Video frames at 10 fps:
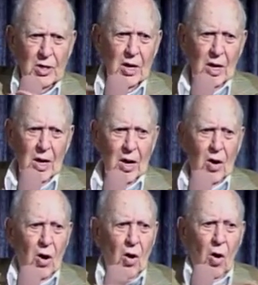
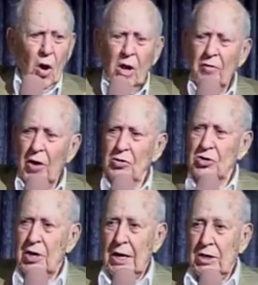all of
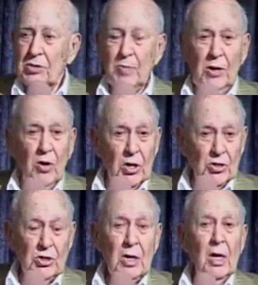those things,
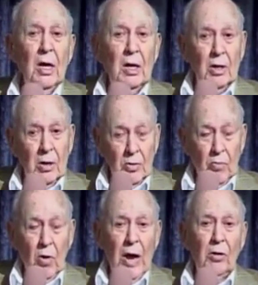because
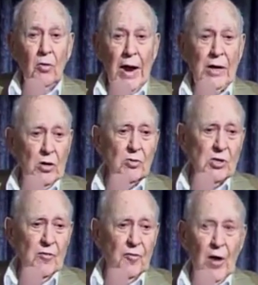Ronald Reagan, who
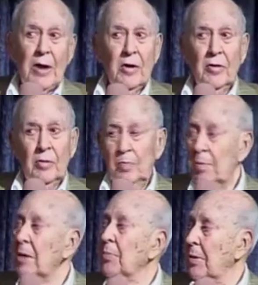was a friend of the
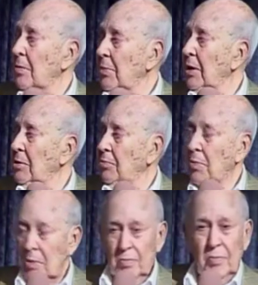big
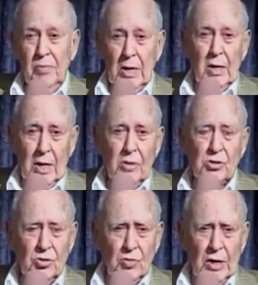
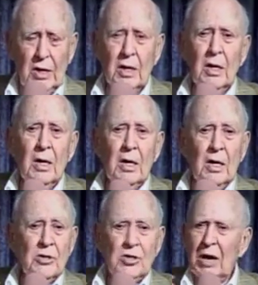industry,
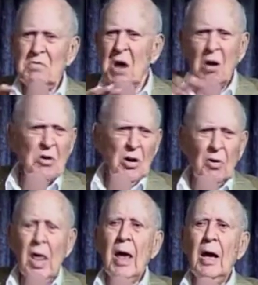said, no, you
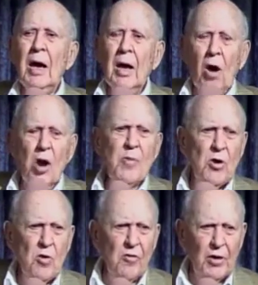don't. Herbert
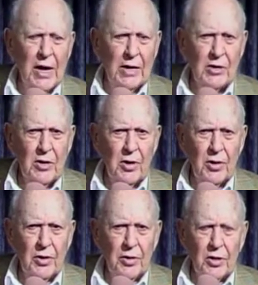Hoover in
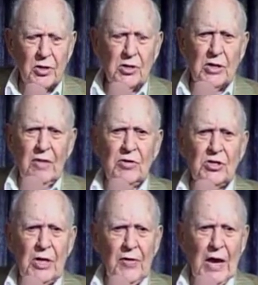1937
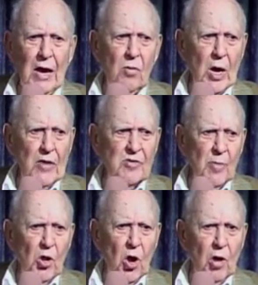said the airwaves
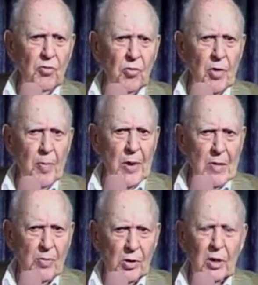belong to the
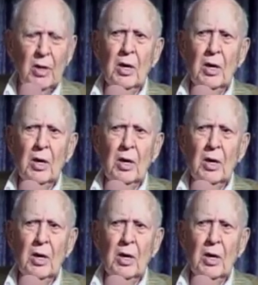people.